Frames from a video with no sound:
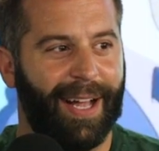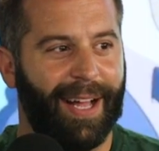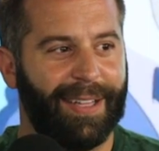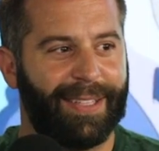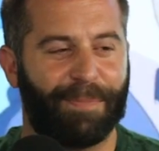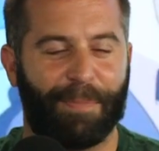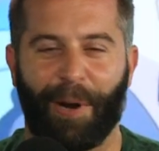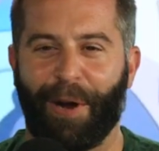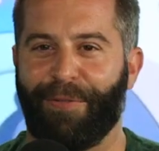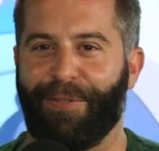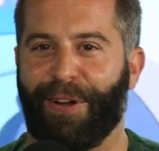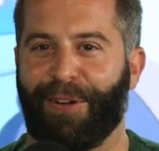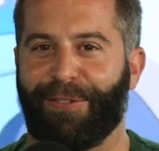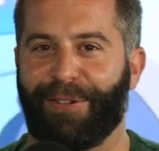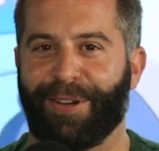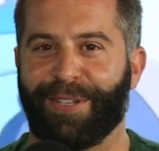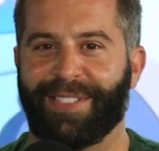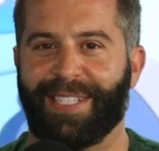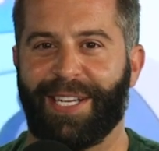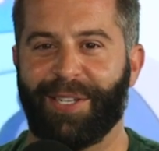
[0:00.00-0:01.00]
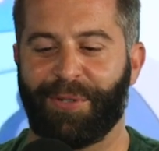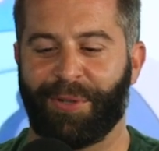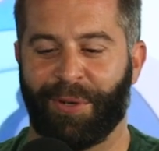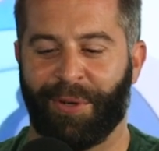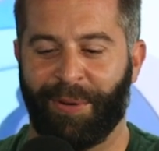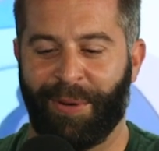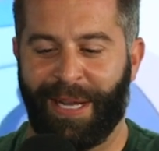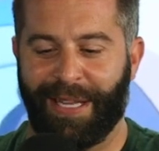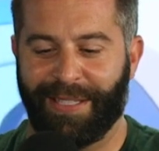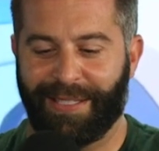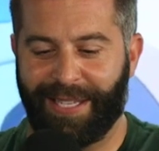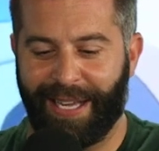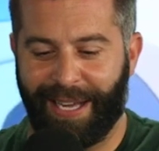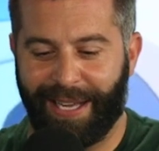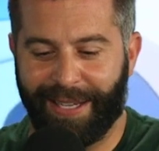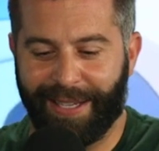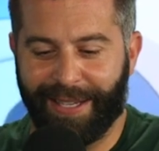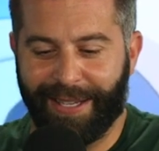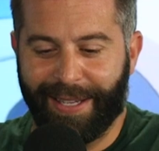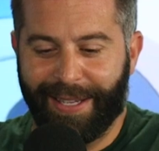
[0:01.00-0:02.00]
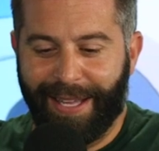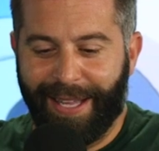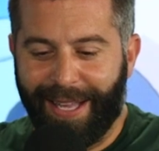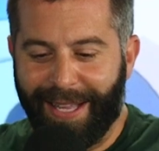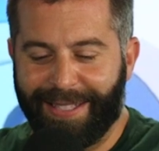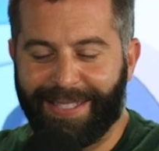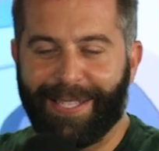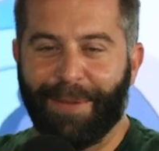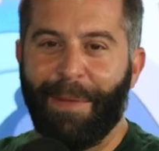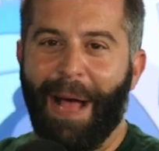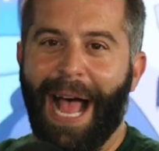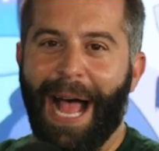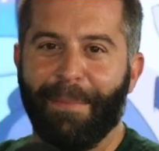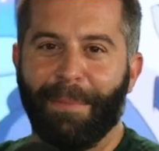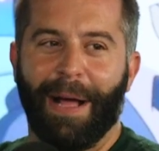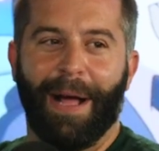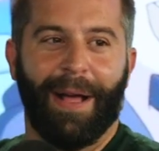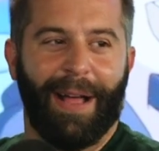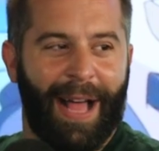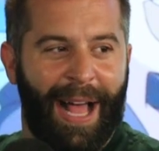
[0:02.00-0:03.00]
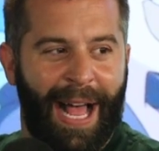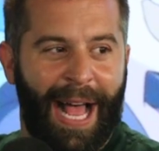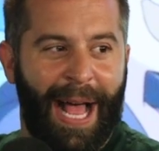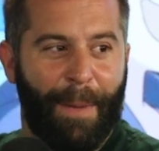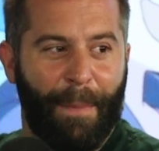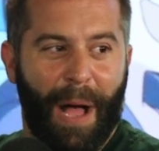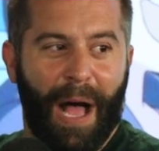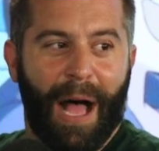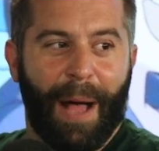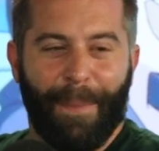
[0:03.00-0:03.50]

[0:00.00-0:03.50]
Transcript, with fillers: That's perfect for a Central Wednesday. That's some Emma Emma